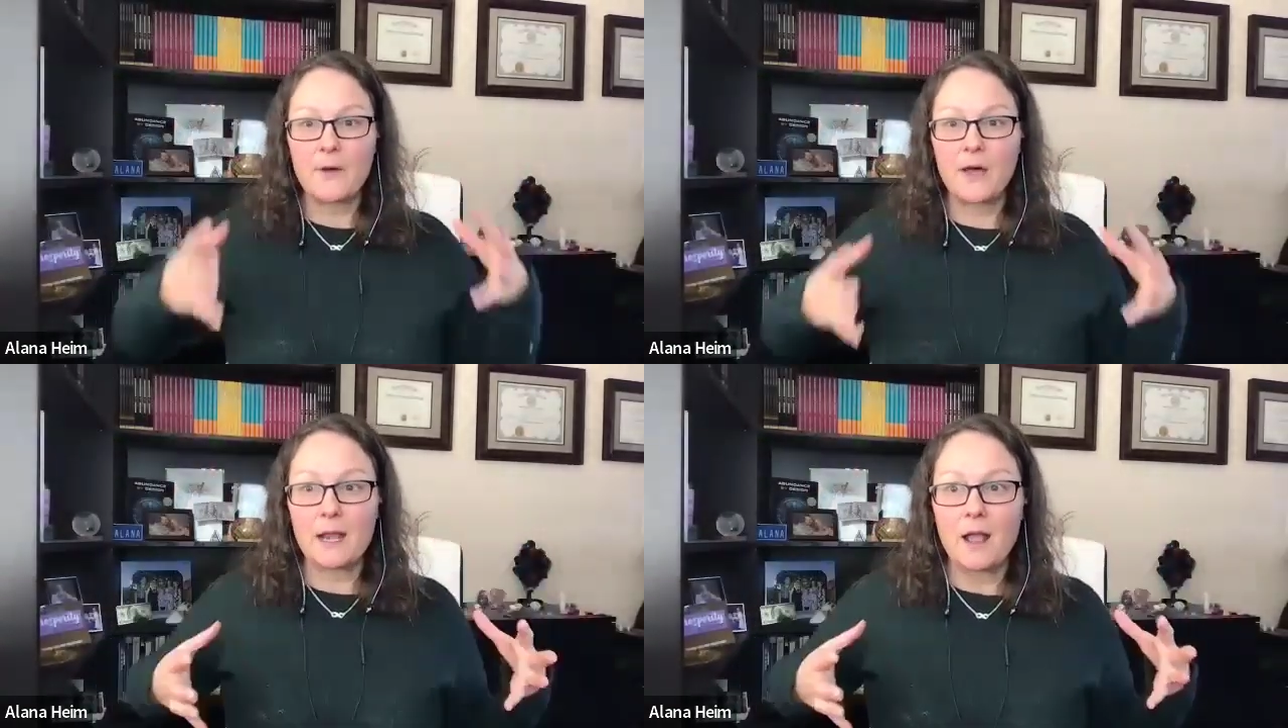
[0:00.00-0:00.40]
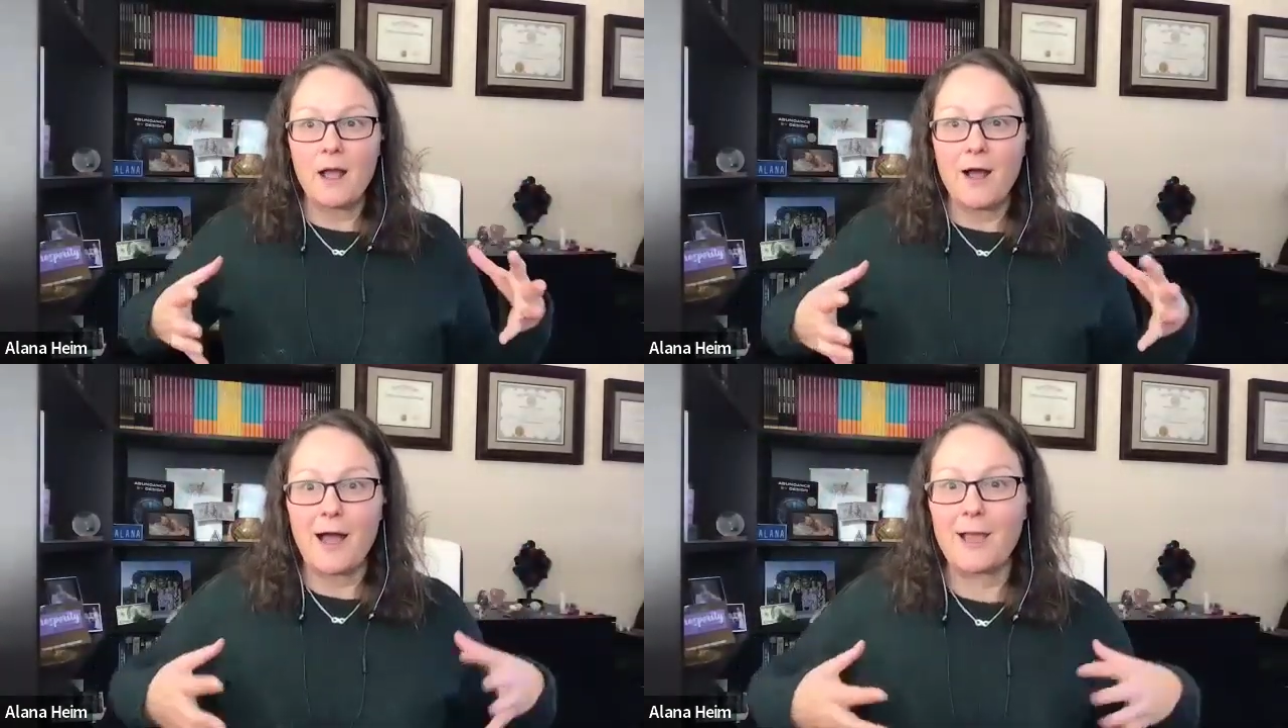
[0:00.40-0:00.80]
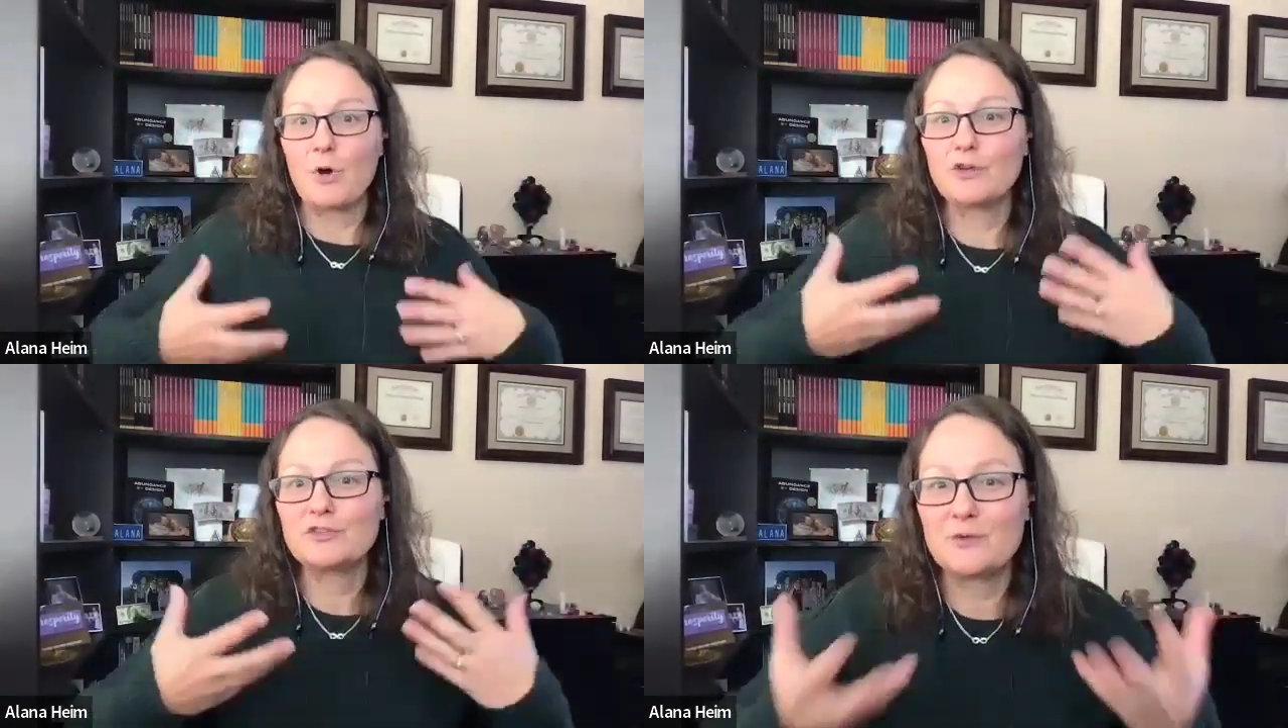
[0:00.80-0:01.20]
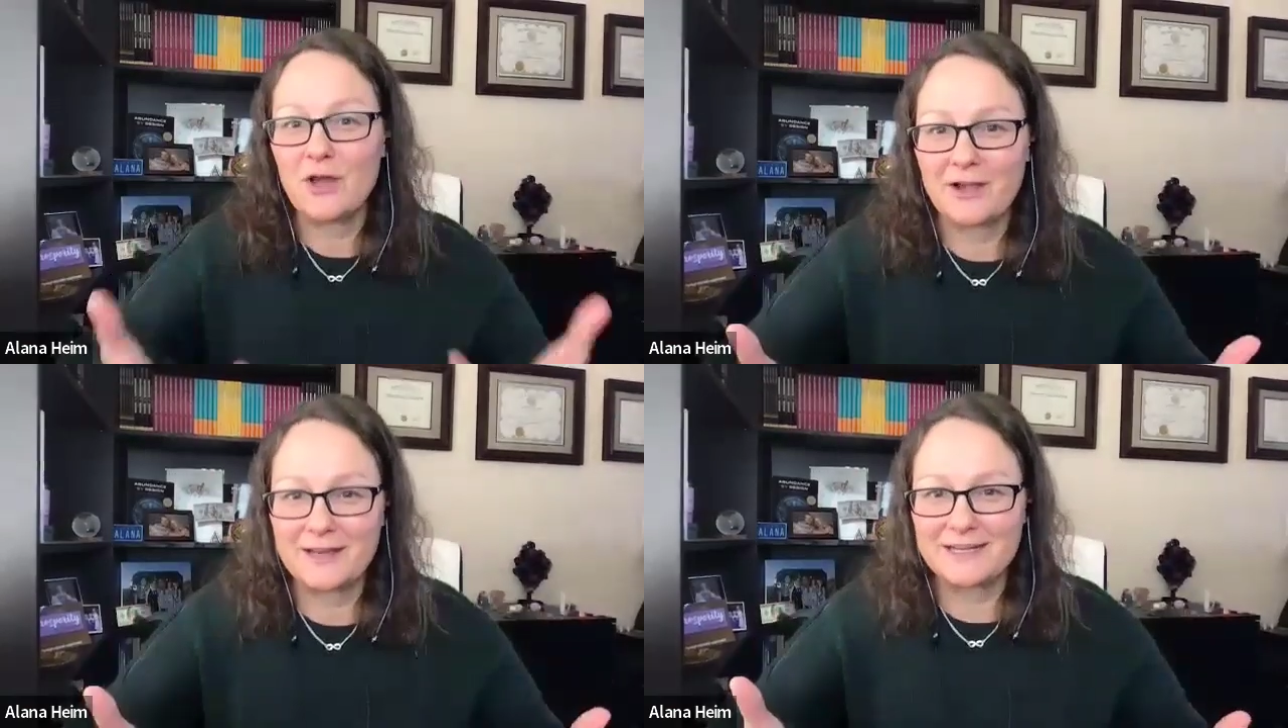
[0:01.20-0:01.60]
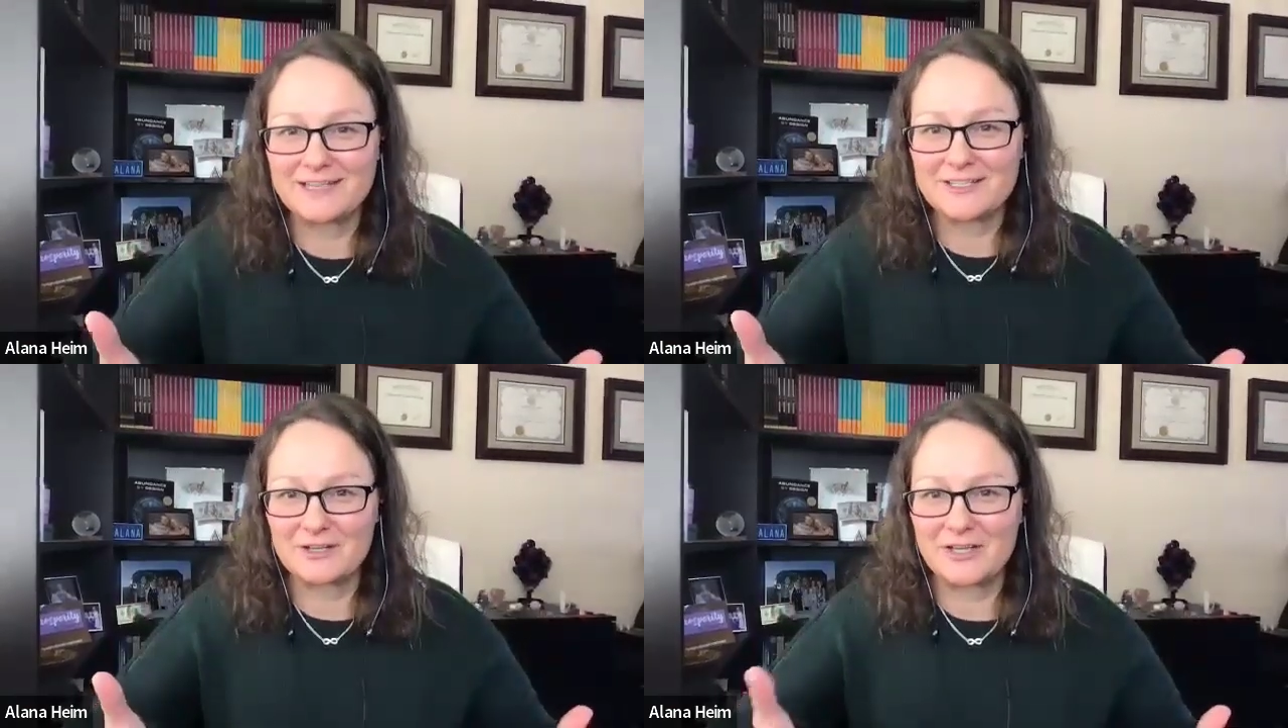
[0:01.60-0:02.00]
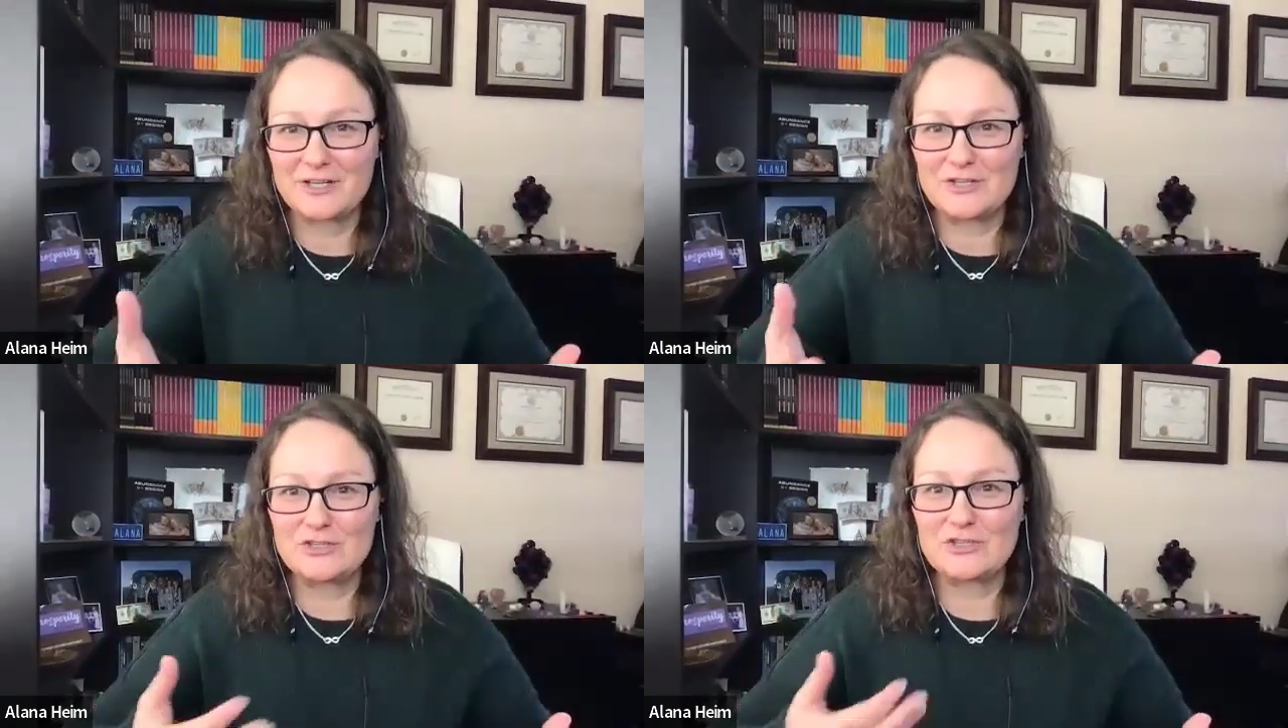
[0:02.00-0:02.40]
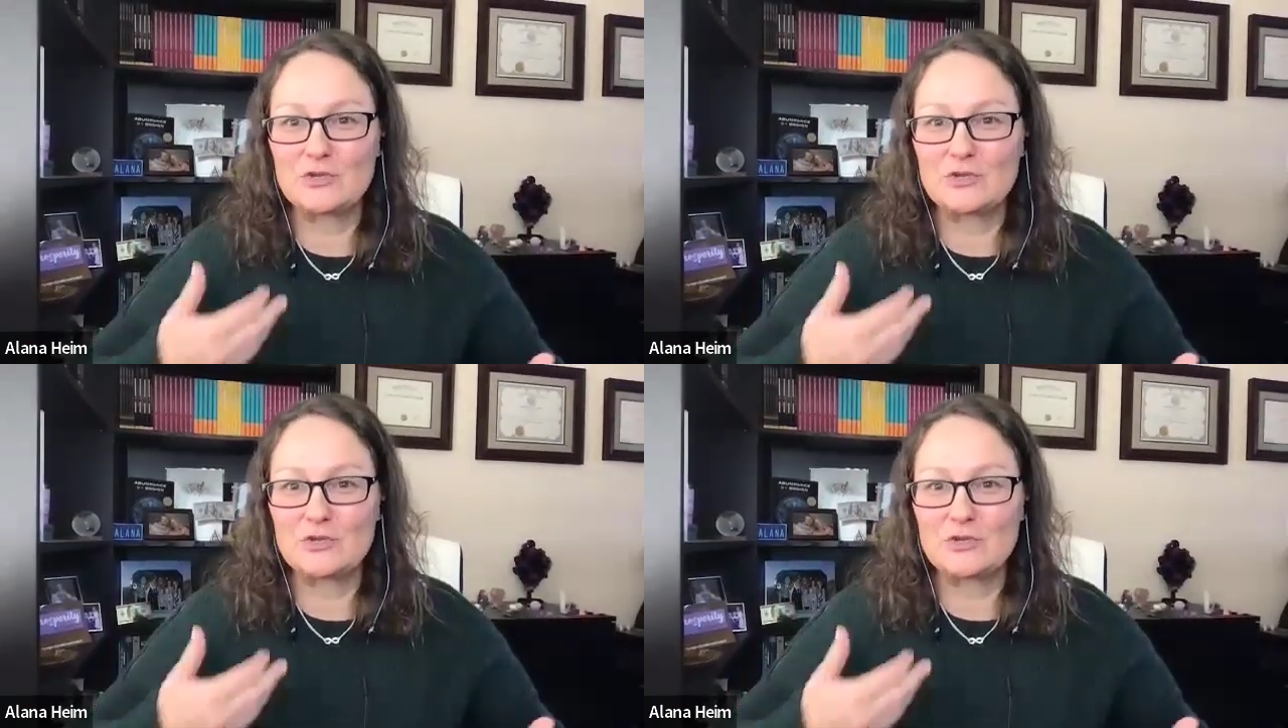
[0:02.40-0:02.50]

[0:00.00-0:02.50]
but I'm also not going to necessarily